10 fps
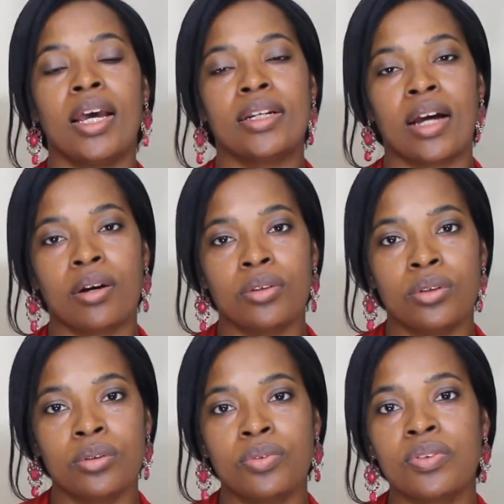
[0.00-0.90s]
and how
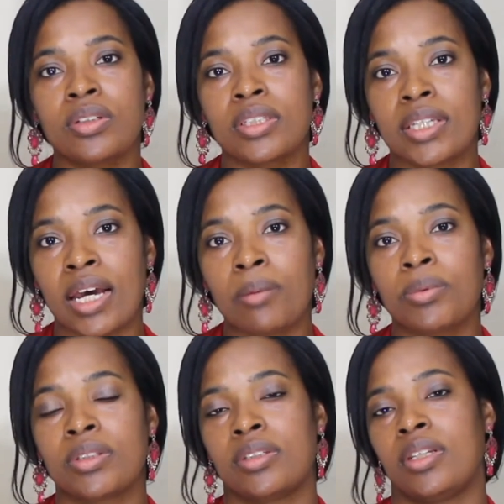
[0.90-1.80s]
you fill the gap
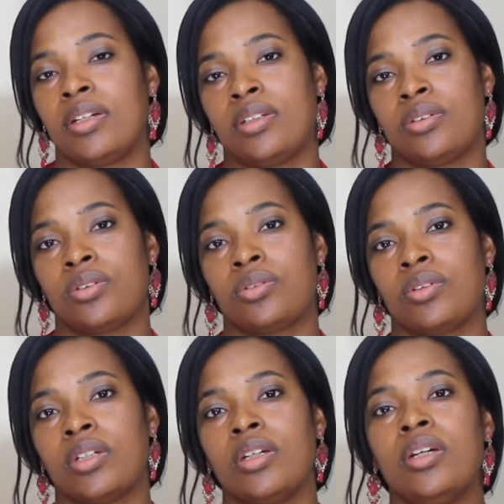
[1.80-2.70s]
within that
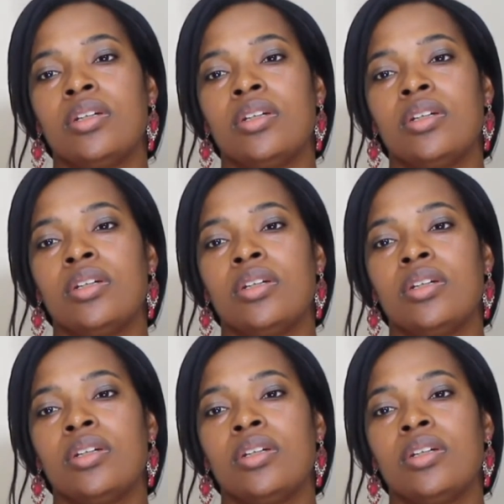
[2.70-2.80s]
industry.